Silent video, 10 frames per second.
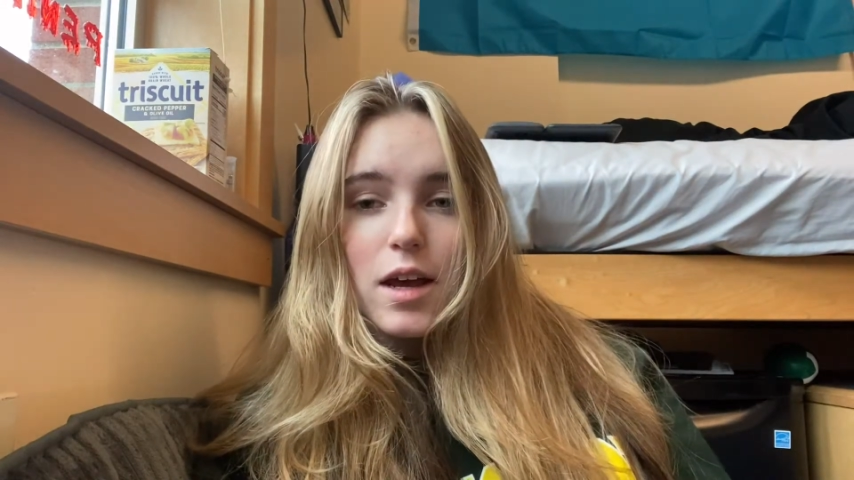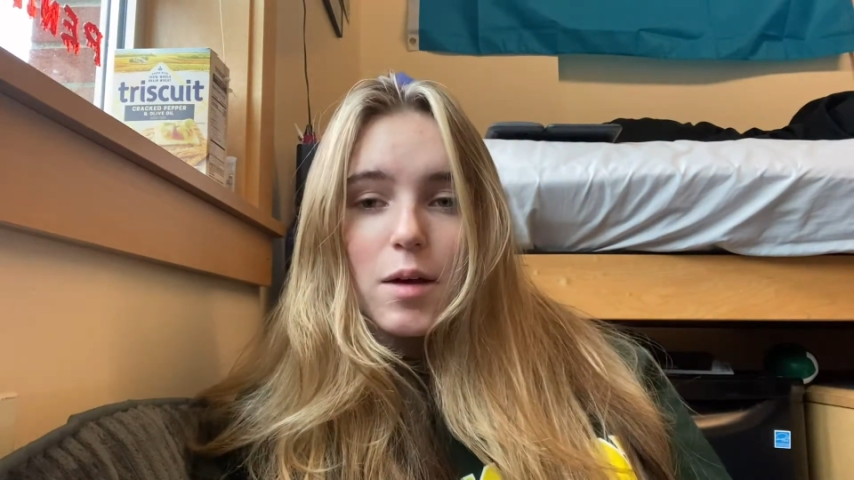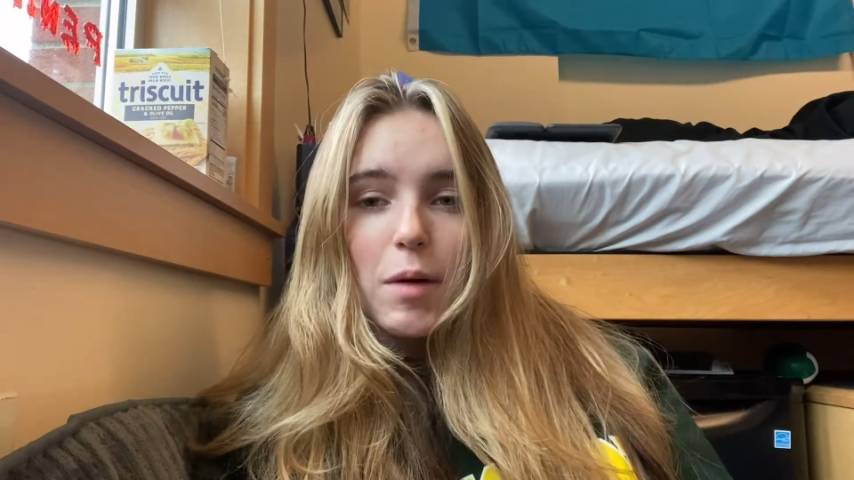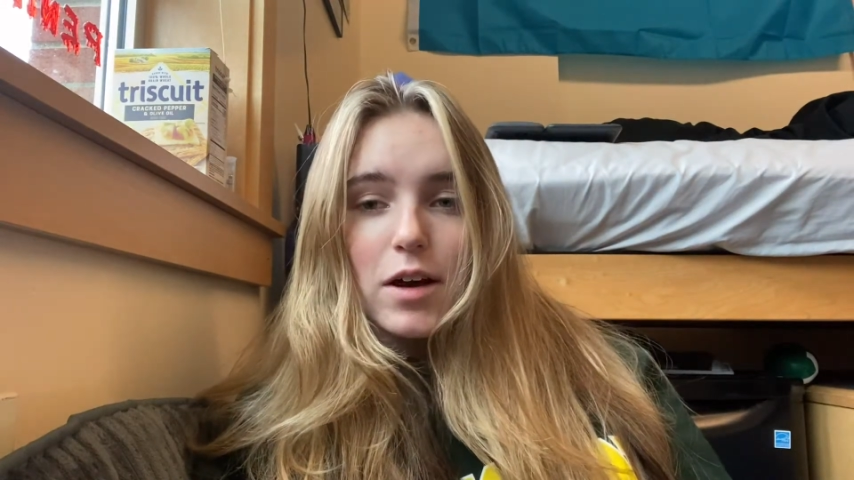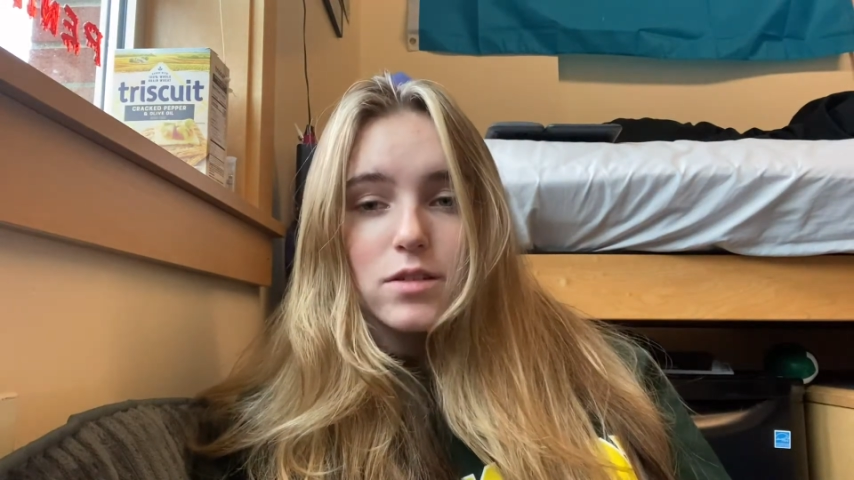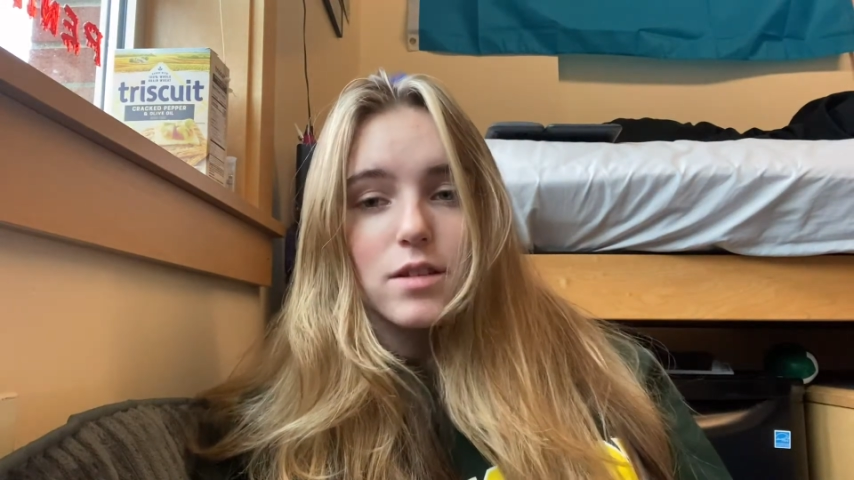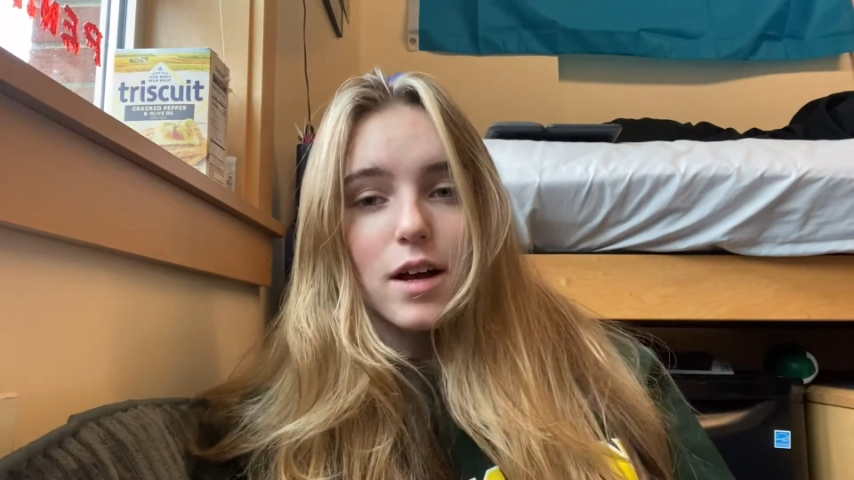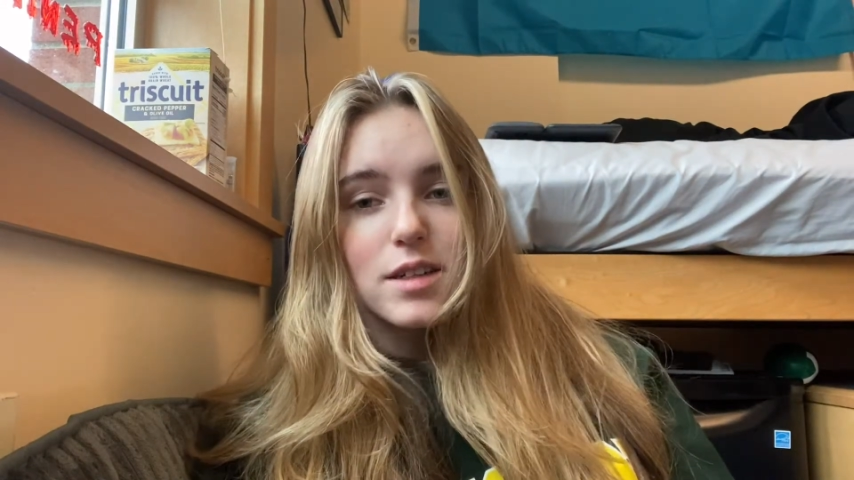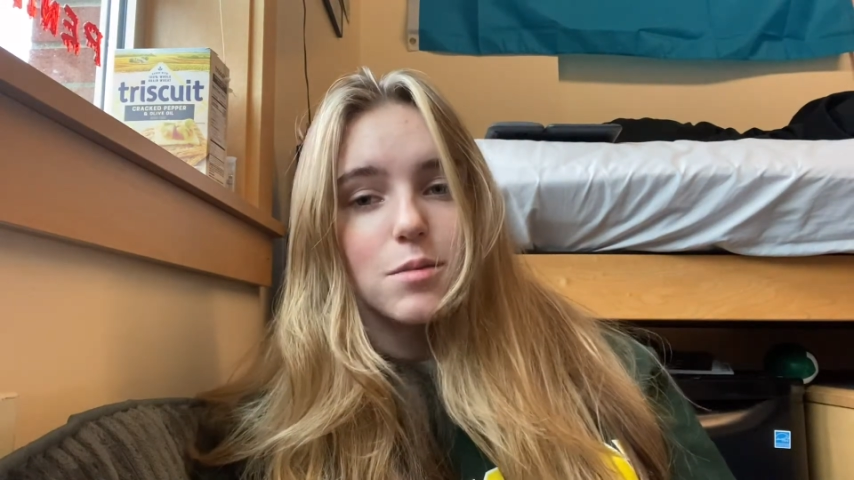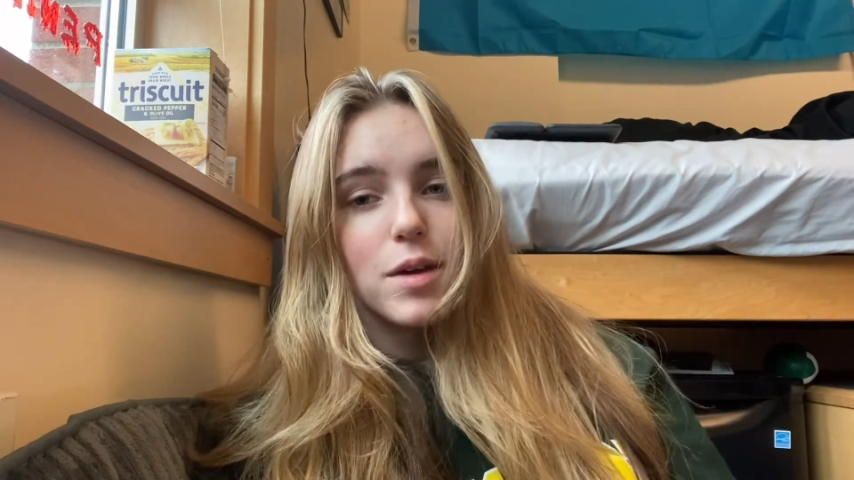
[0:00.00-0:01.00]
matters a lot
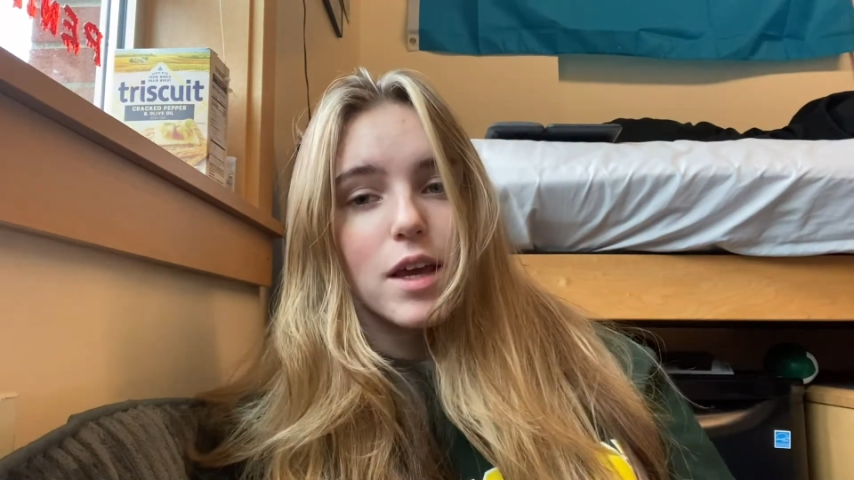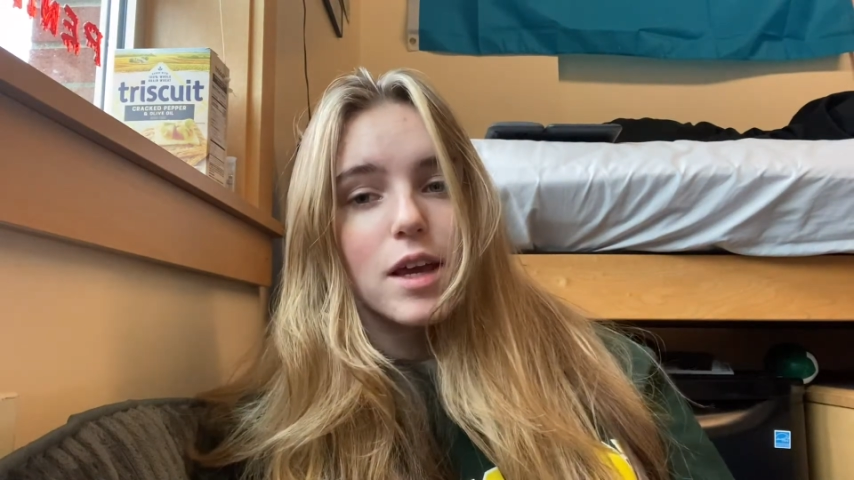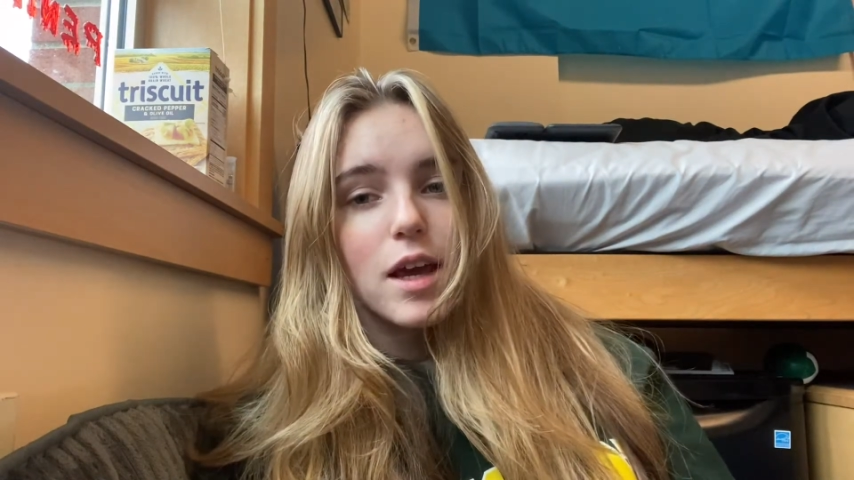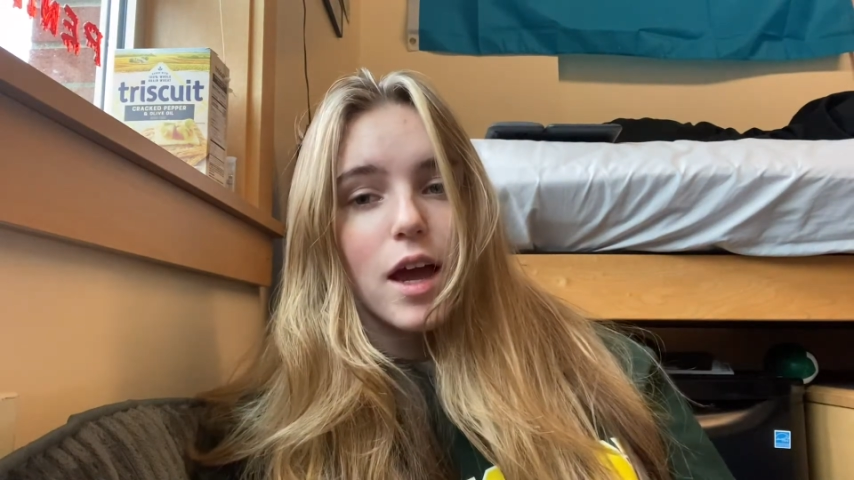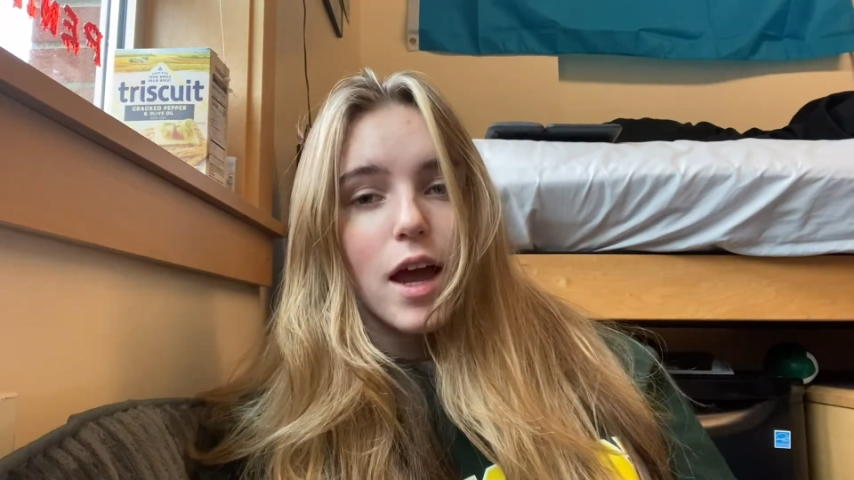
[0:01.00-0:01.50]
to me